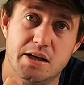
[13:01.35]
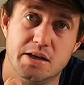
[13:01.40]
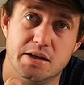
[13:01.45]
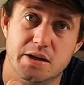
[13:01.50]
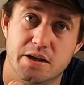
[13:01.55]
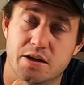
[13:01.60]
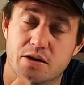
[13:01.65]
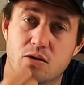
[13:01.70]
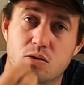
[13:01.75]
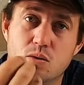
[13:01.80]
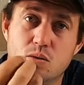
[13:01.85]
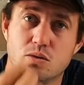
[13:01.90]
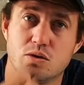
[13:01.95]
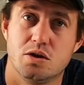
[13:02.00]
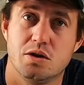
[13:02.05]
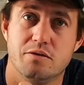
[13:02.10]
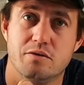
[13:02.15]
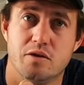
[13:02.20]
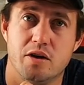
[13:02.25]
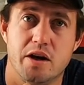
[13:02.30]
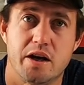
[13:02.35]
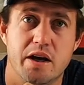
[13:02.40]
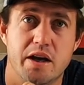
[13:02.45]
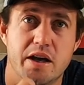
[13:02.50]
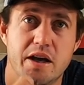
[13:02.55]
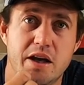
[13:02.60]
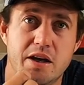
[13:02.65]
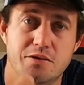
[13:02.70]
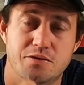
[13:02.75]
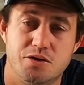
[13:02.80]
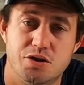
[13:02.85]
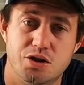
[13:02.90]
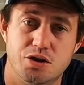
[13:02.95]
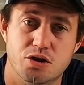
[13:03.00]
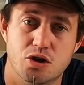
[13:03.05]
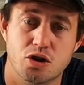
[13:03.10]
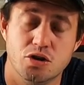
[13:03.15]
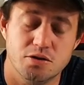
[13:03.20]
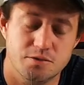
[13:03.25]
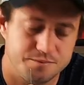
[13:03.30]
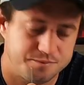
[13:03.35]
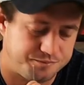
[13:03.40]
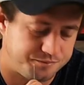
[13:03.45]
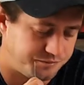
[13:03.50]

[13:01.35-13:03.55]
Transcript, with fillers: leader also via FG knot